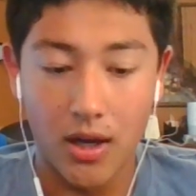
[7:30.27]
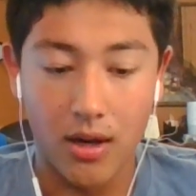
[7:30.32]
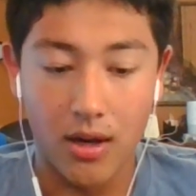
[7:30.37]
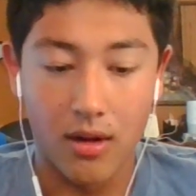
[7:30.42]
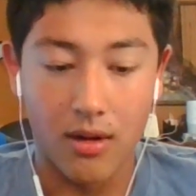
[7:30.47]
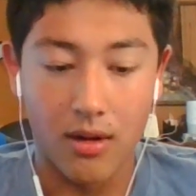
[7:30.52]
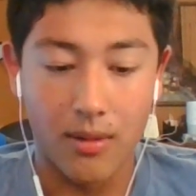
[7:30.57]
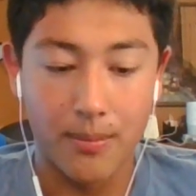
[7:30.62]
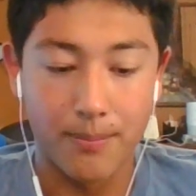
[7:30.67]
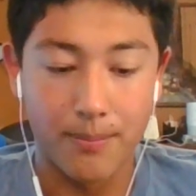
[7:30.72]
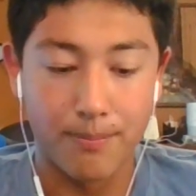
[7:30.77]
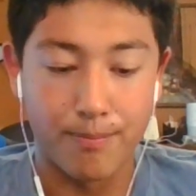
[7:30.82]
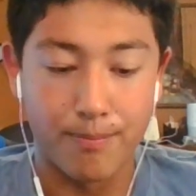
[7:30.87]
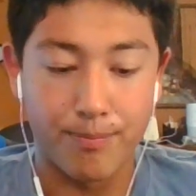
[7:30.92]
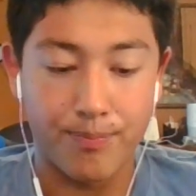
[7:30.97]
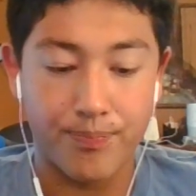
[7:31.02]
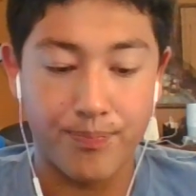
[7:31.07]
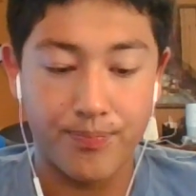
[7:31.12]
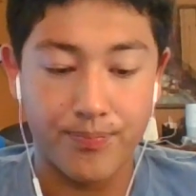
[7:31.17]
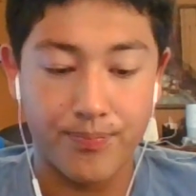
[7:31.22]
Um,
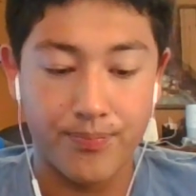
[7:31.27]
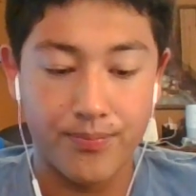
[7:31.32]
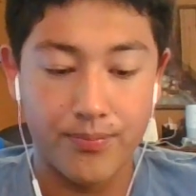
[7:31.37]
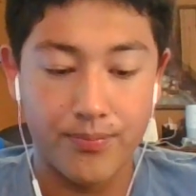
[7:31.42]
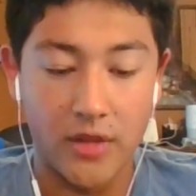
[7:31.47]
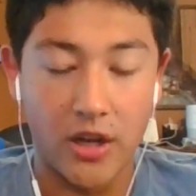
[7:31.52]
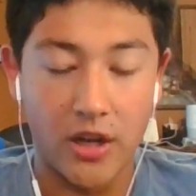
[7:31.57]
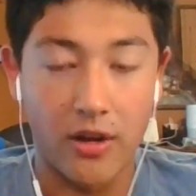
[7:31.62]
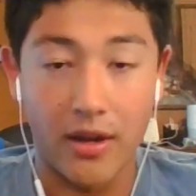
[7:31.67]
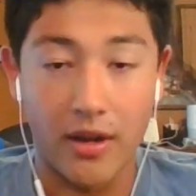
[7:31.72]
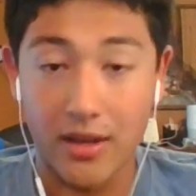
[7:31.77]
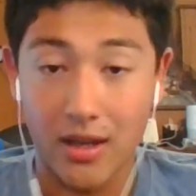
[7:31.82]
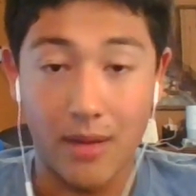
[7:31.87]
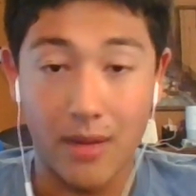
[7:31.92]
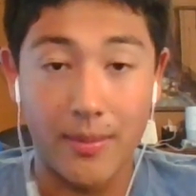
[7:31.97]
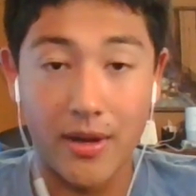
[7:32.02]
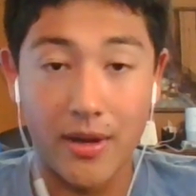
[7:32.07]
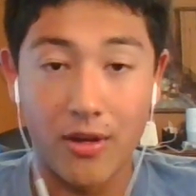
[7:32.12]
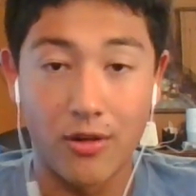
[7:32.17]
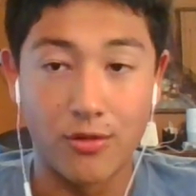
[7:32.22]
I
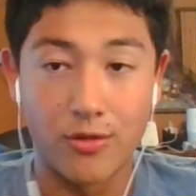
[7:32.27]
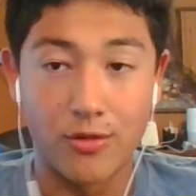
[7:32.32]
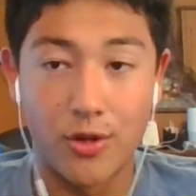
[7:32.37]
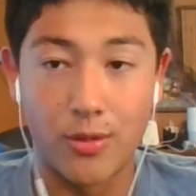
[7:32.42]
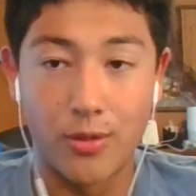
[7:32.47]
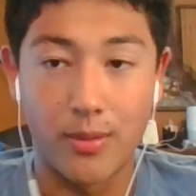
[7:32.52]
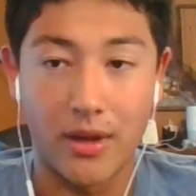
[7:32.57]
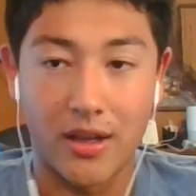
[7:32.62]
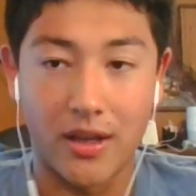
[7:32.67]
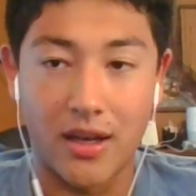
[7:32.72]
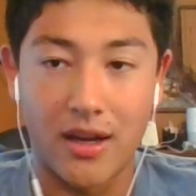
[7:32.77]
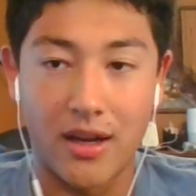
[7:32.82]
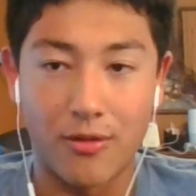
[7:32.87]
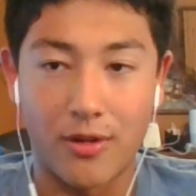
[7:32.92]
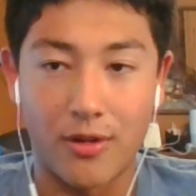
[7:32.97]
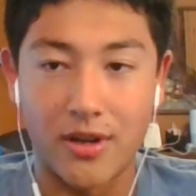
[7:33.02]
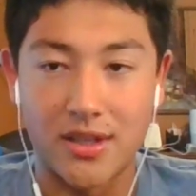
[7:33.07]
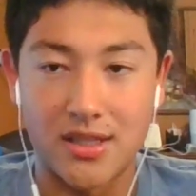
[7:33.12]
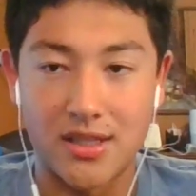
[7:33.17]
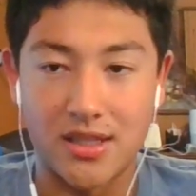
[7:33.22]
got my own room. I kind
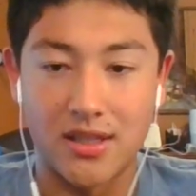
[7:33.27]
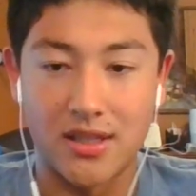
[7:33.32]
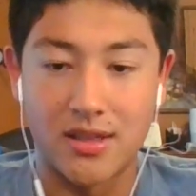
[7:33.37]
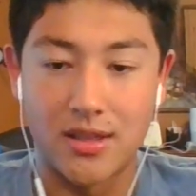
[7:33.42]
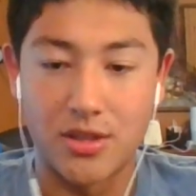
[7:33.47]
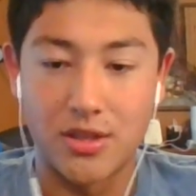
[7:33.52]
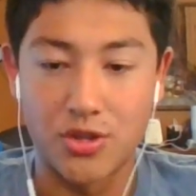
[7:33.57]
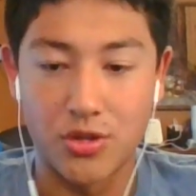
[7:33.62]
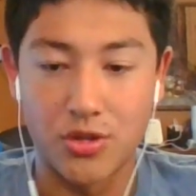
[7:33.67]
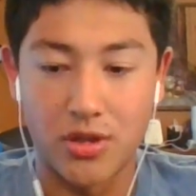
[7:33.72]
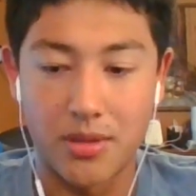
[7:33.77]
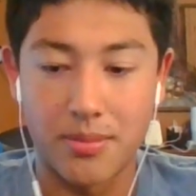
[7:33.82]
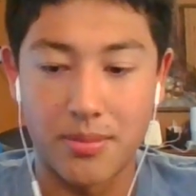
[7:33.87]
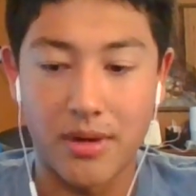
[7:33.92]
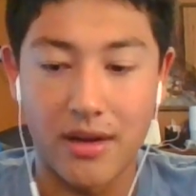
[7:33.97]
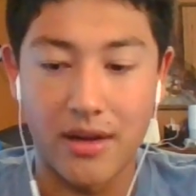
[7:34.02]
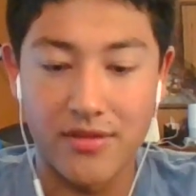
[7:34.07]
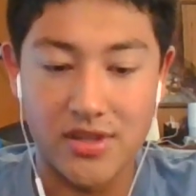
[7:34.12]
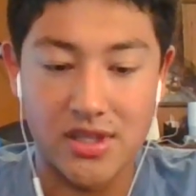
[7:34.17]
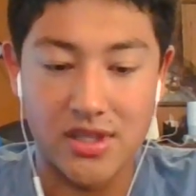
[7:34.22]
of wanted to enjoy the
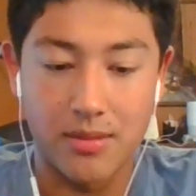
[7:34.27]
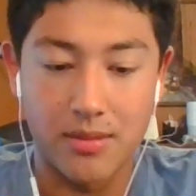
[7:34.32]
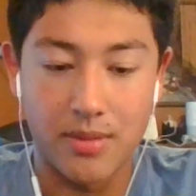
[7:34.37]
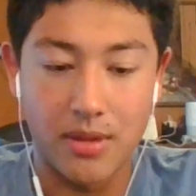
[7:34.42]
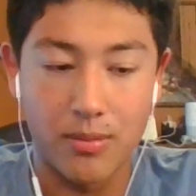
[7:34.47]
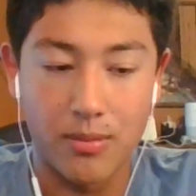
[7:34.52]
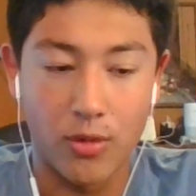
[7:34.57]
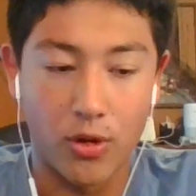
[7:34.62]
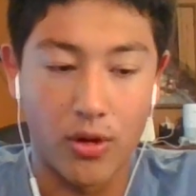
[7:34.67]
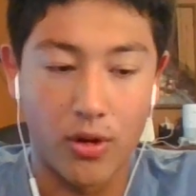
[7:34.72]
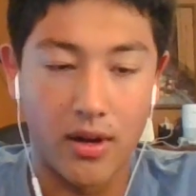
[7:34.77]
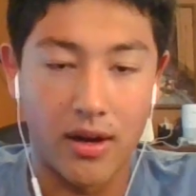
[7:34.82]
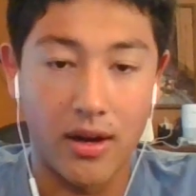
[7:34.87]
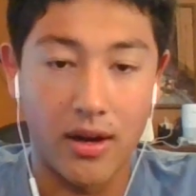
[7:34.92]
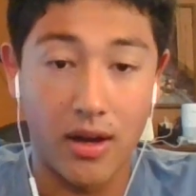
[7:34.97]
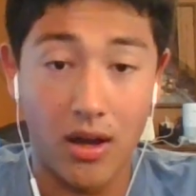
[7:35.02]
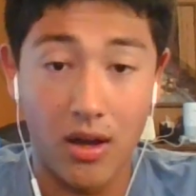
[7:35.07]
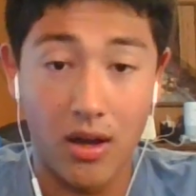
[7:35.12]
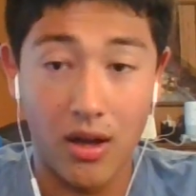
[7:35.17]
privacy a bit more.